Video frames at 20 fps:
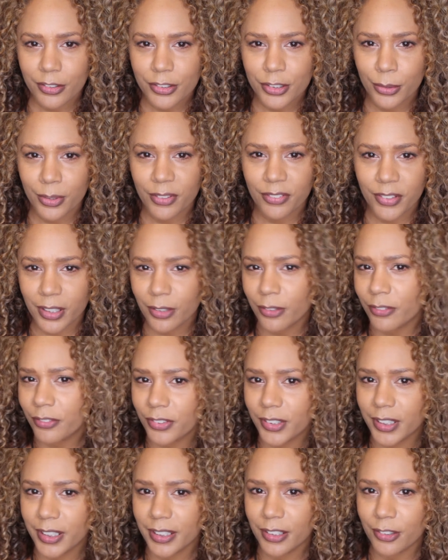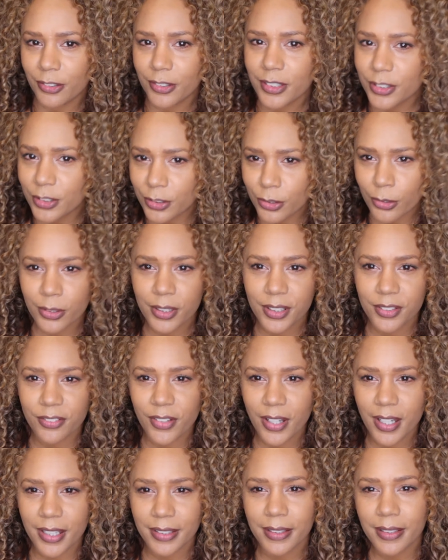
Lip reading: So if I don't fit in here, that's totally fine.